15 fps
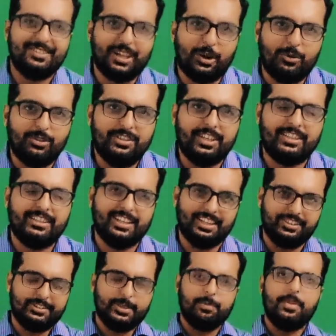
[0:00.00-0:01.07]
TARUN
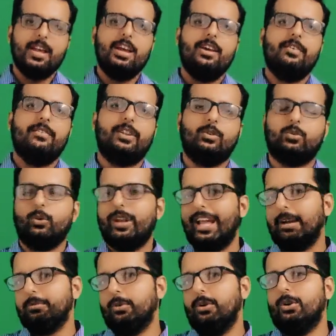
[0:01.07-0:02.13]
JAGADEESH. Now today
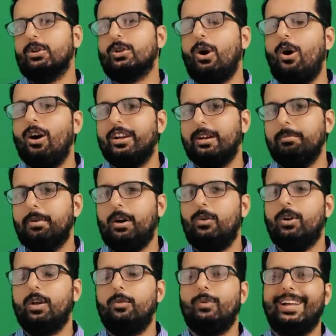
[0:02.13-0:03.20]
I'm going to talk
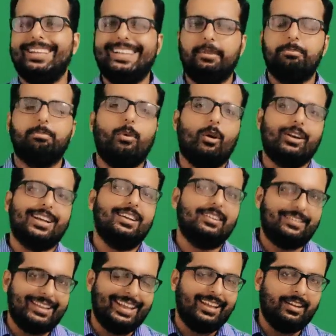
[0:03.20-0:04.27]
about a very important
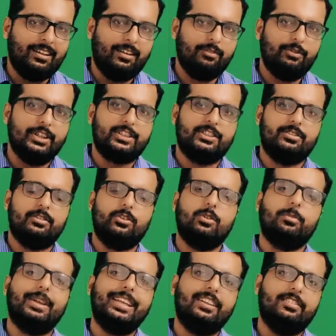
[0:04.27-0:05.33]
thing which you
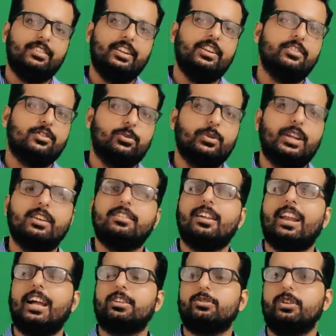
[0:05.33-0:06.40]
know many CA students
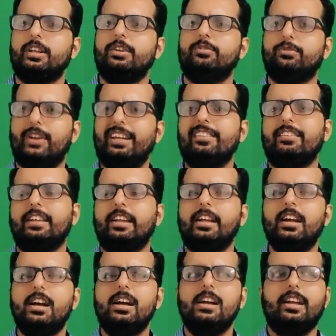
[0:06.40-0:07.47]
are actually facing,
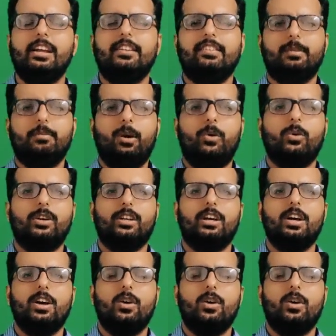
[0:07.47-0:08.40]
is about